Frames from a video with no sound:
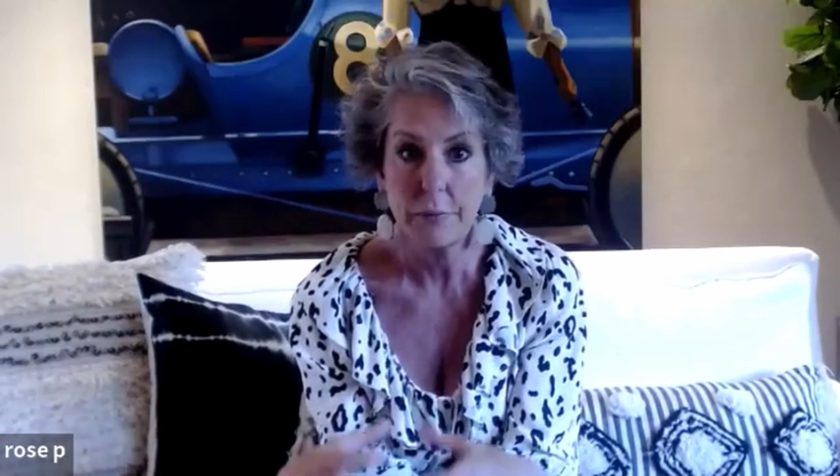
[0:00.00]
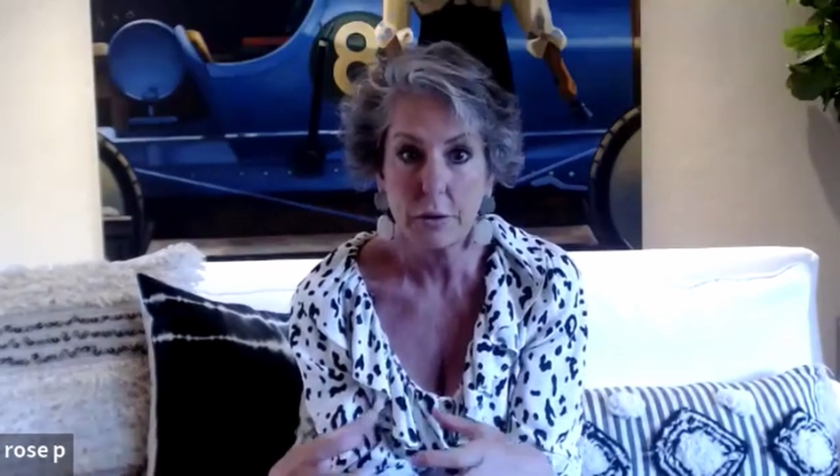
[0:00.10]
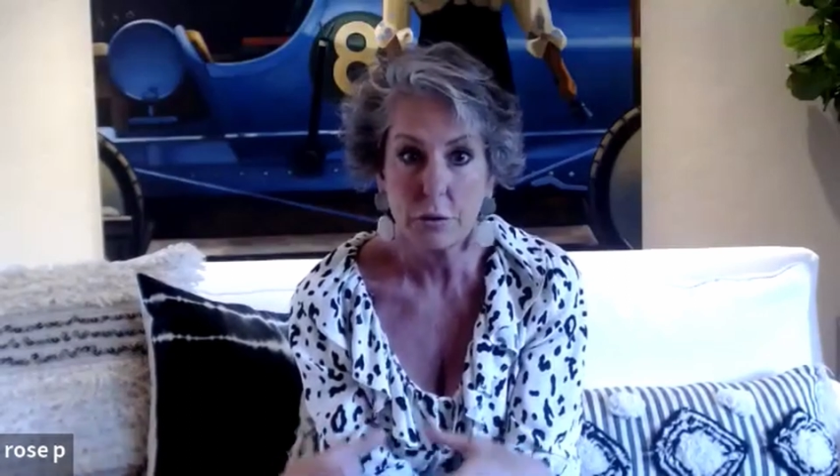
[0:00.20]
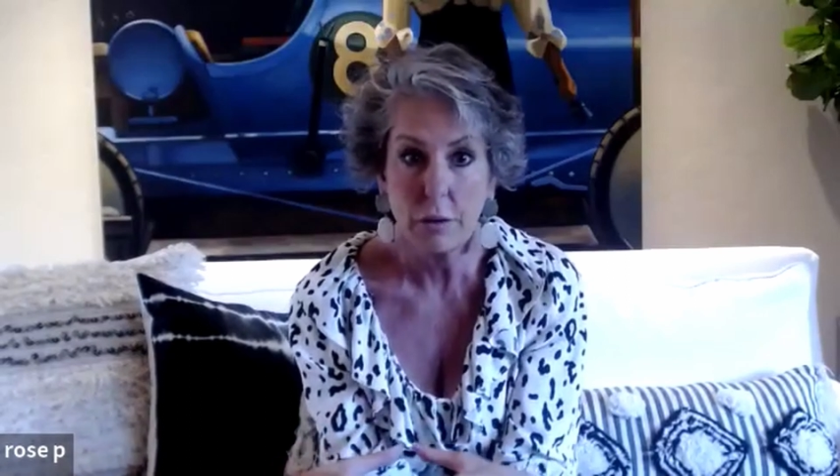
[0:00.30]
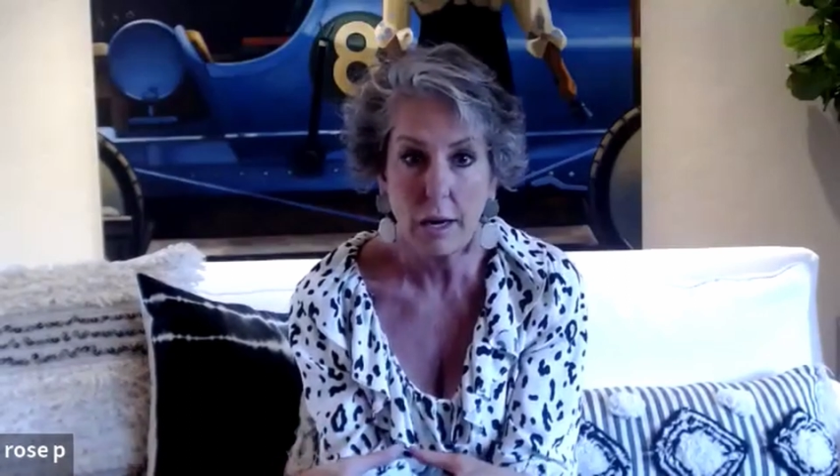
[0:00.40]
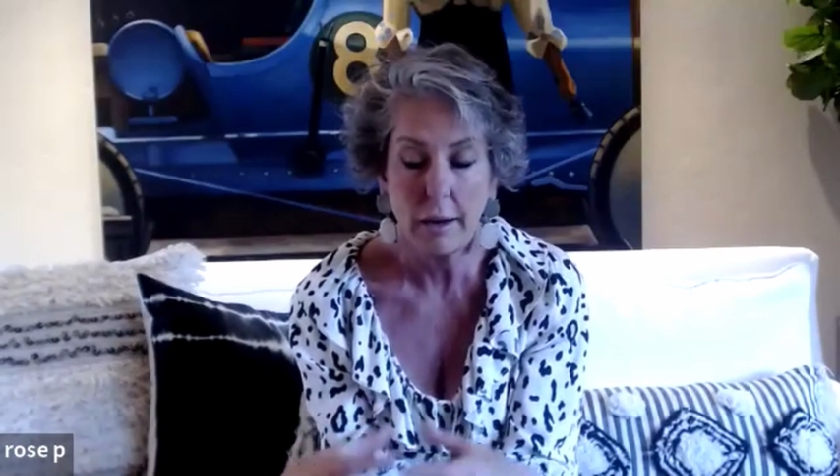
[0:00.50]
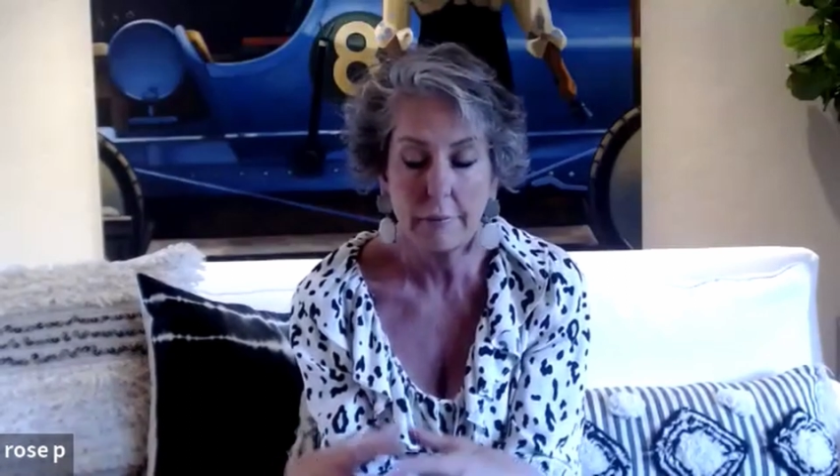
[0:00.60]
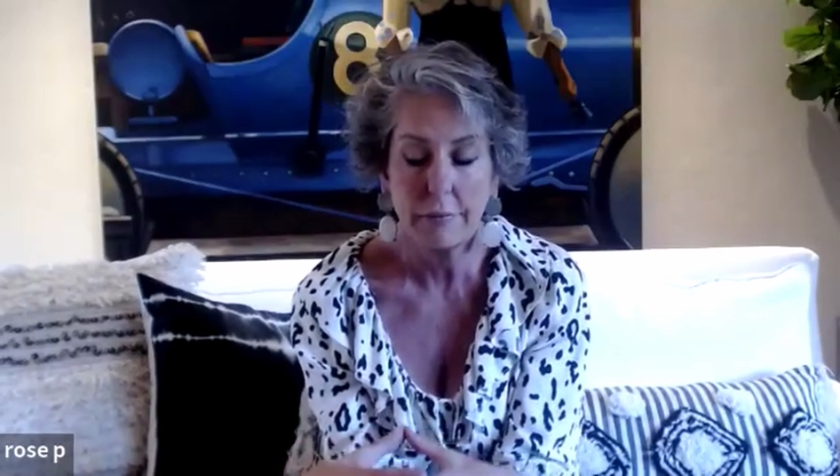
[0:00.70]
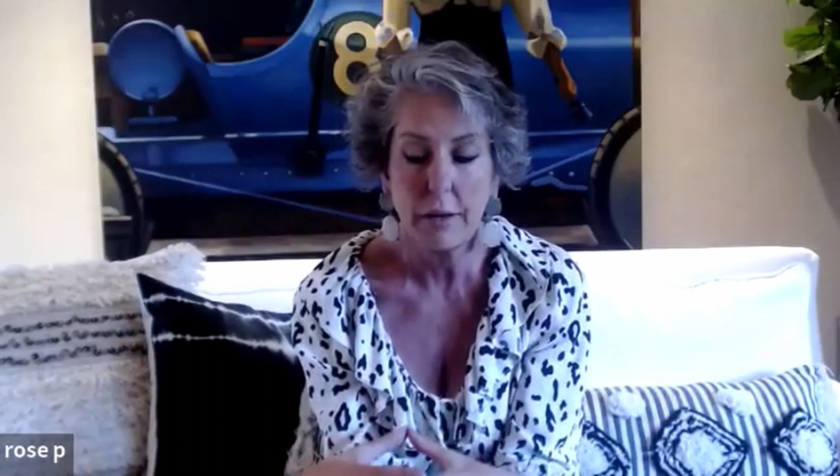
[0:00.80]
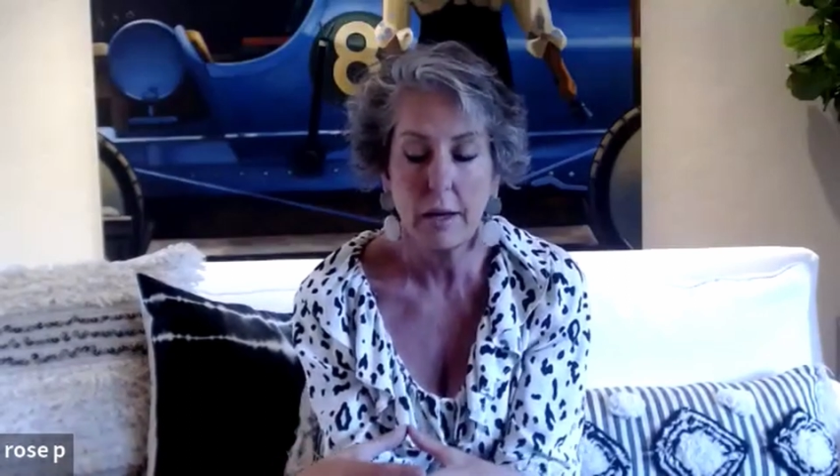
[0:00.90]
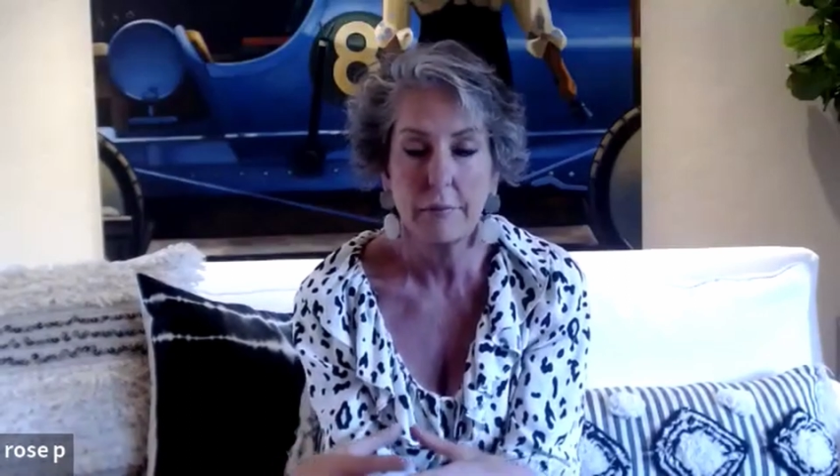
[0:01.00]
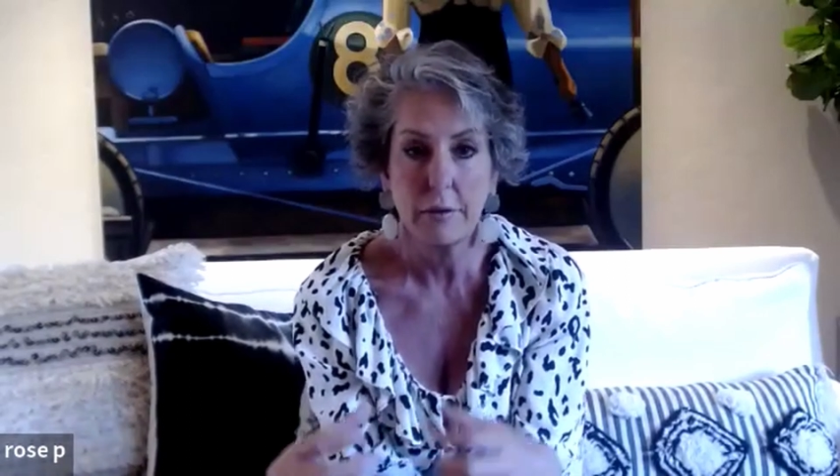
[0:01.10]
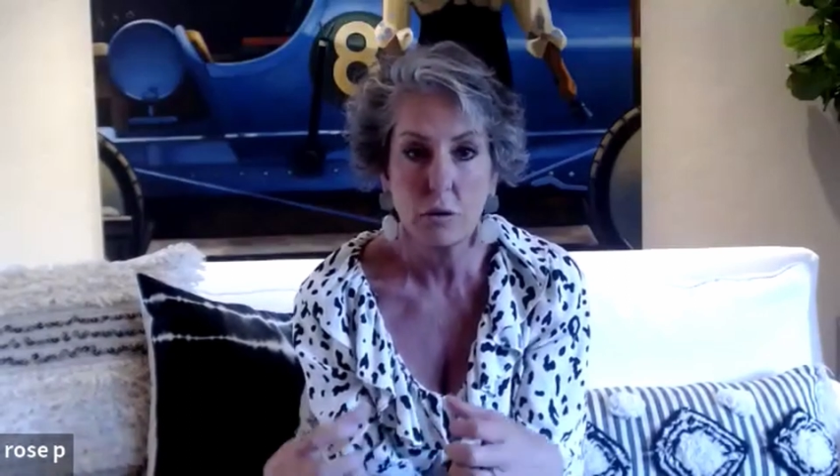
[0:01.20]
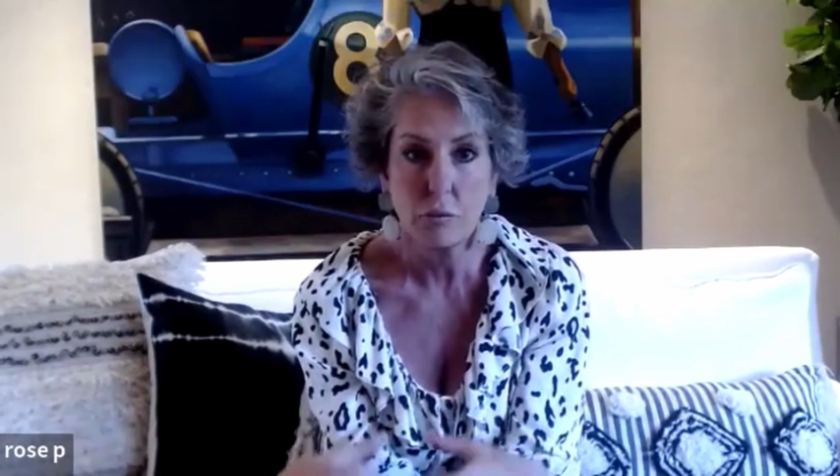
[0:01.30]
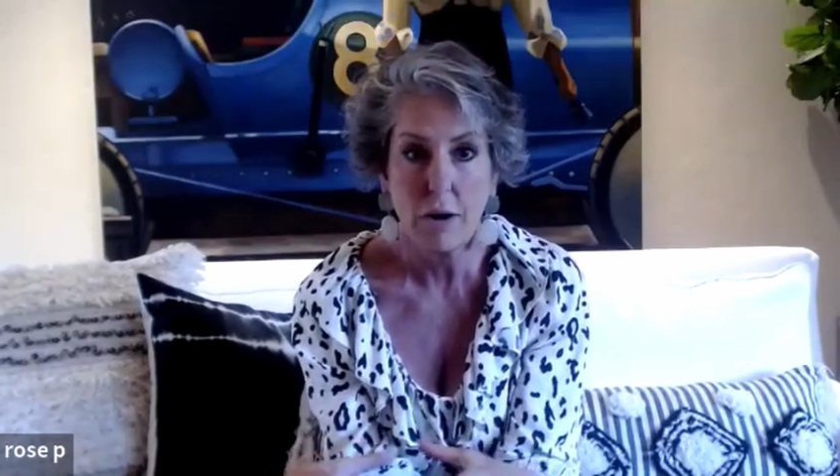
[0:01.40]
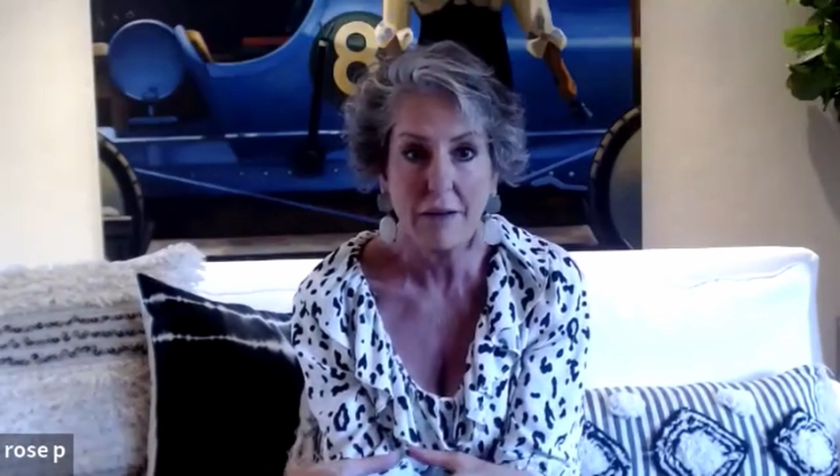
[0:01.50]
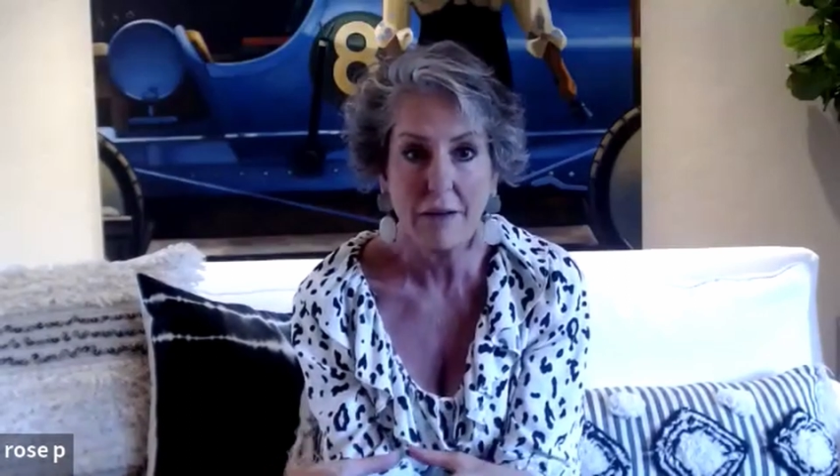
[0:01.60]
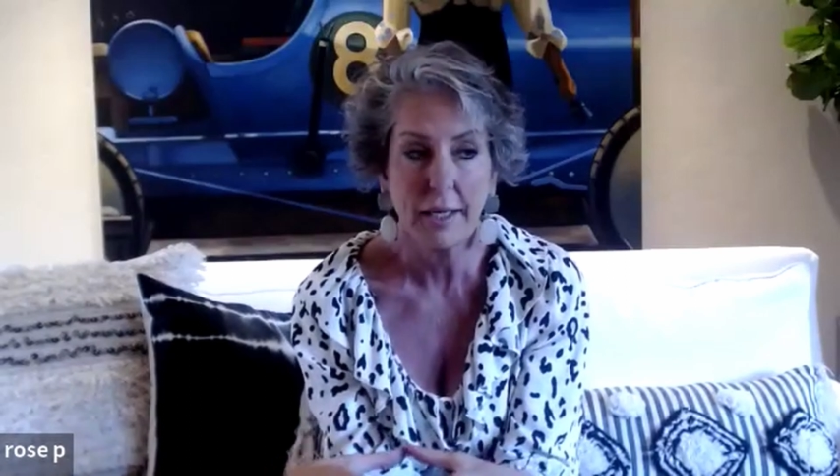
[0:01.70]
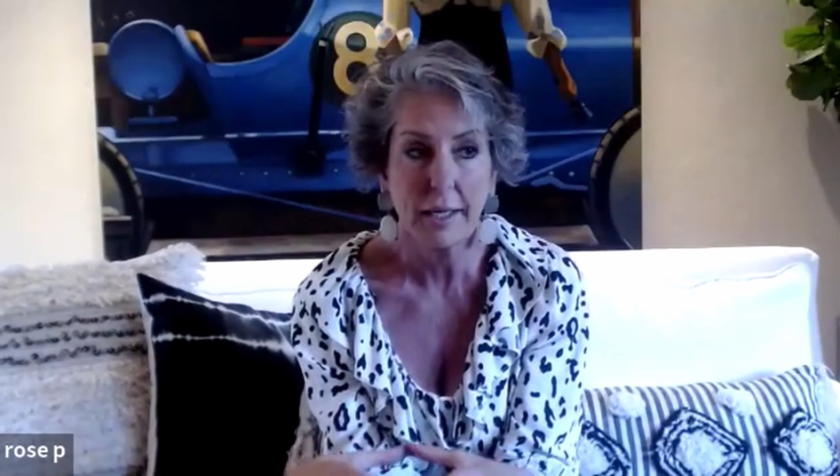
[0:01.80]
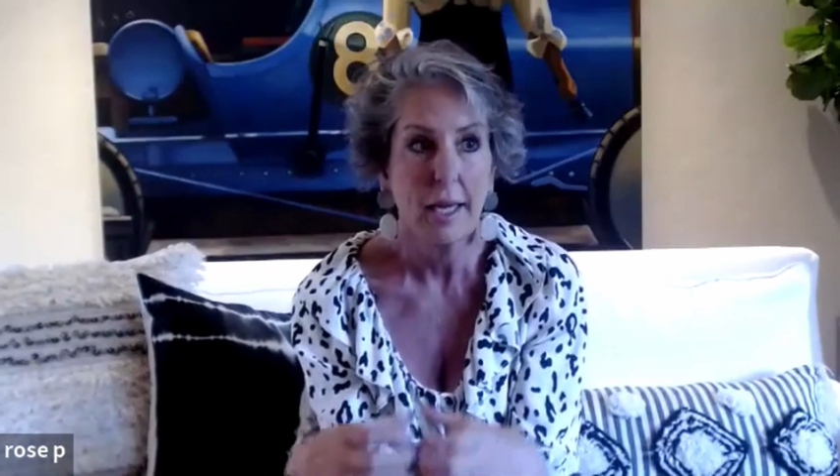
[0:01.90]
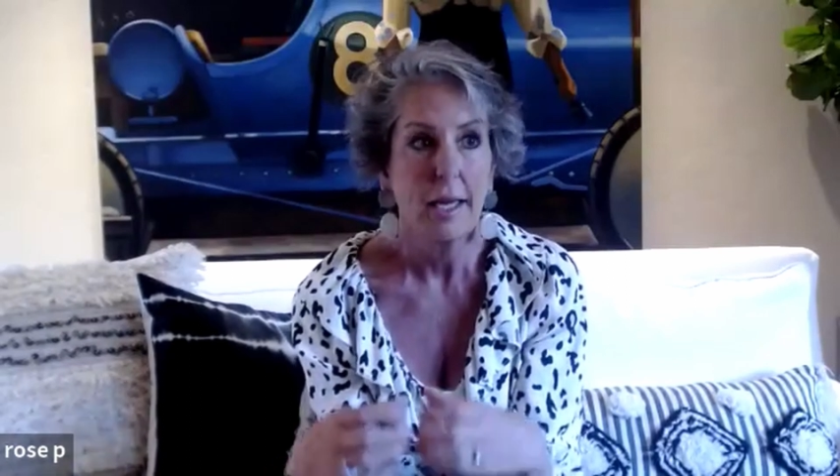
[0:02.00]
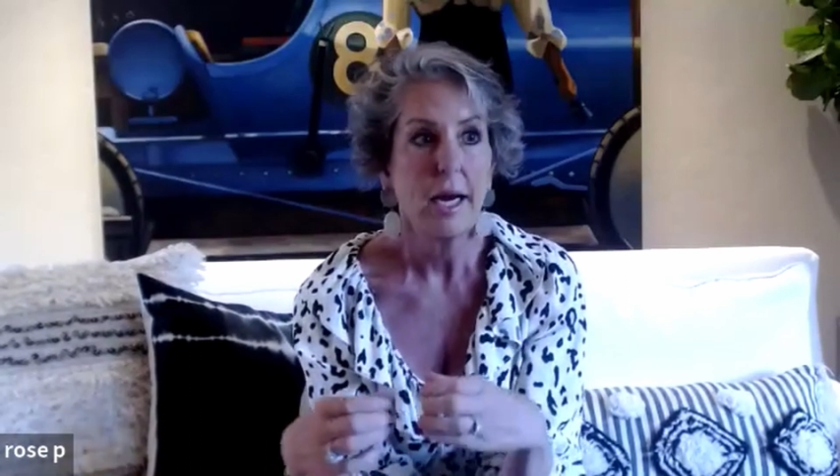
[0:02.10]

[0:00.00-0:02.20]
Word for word: of the tra- of, of the traffic